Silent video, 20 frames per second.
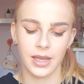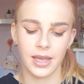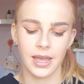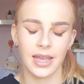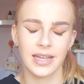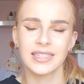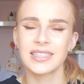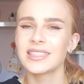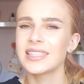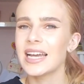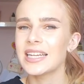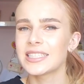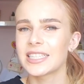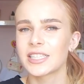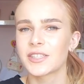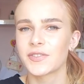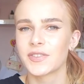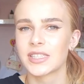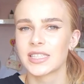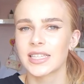It says
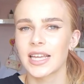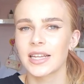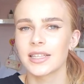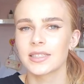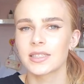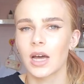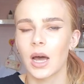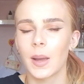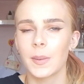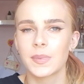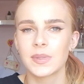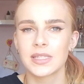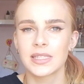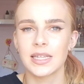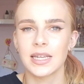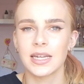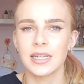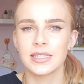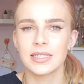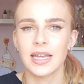it's for skin types
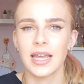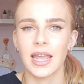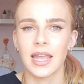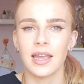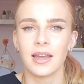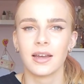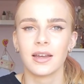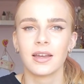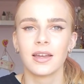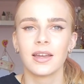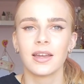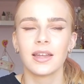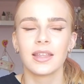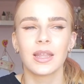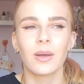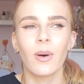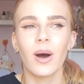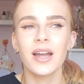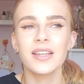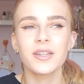C and D.
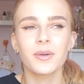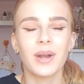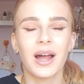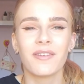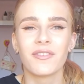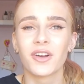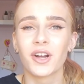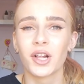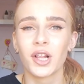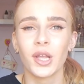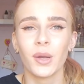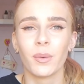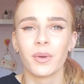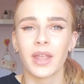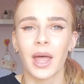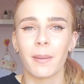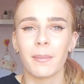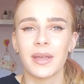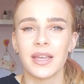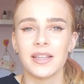Now, I don't have a clue what
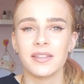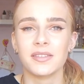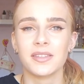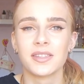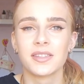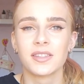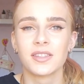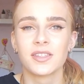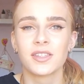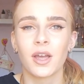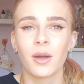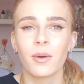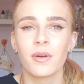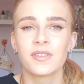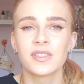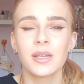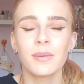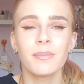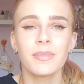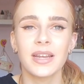that means. So
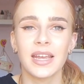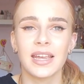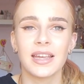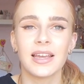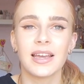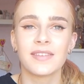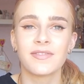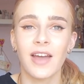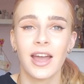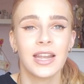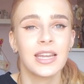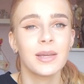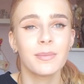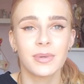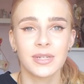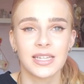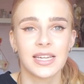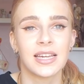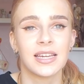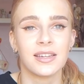if
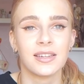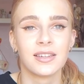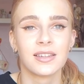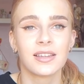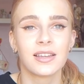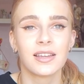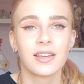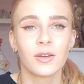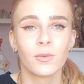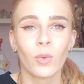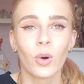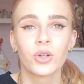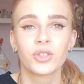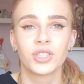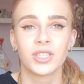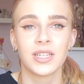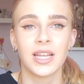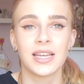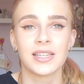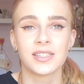anybody
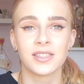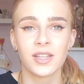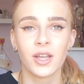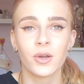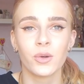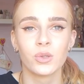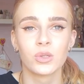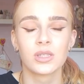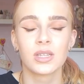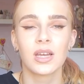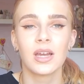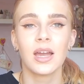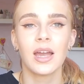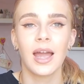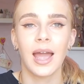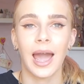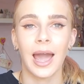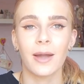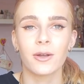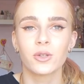watching this knows
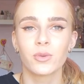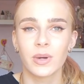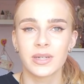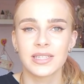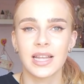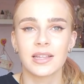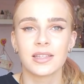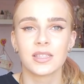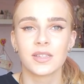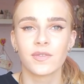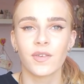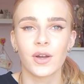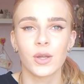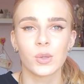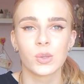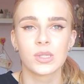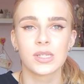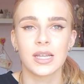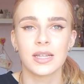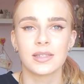how to identify
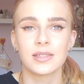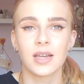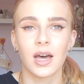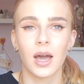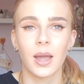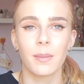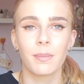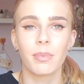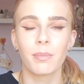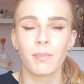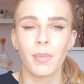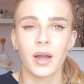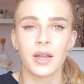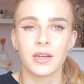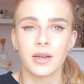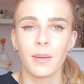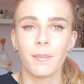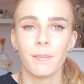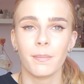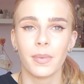your skin type by
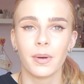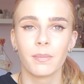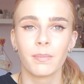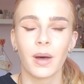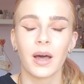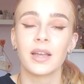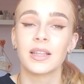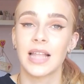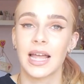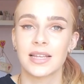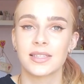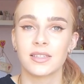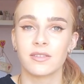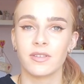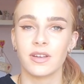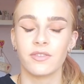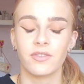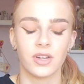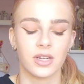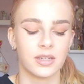number, by letter
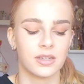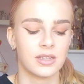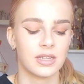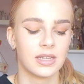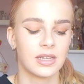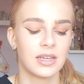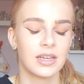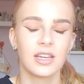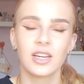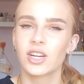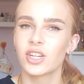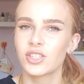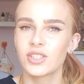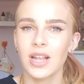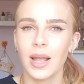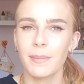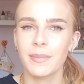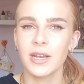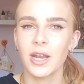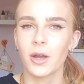even, Could you
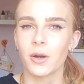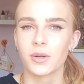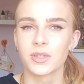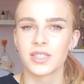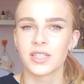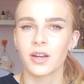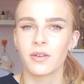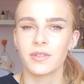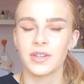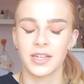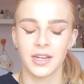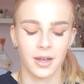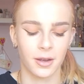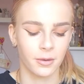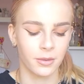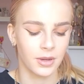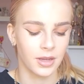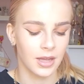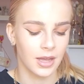let me know, because I don't really know.